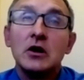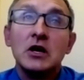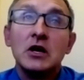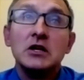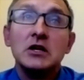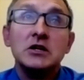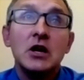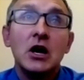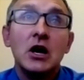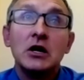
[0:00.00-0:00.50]

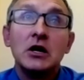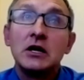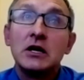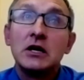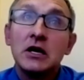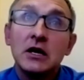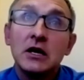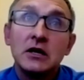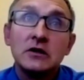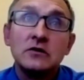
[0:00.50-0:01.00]
young
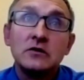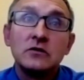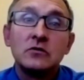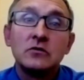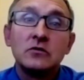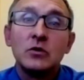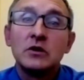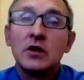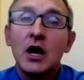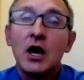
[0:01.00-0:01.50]
kids
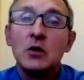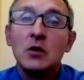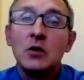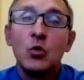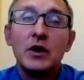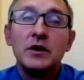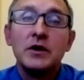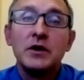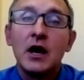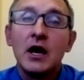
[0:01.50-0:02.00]
with type
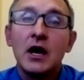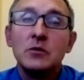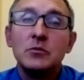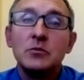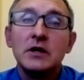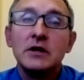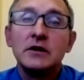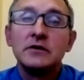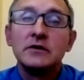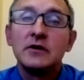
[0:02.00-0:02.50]
1
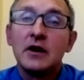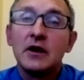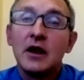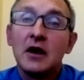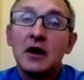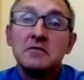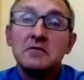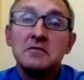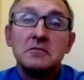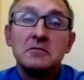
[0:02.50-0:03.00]
diabetes that
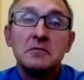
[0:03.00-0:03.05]
have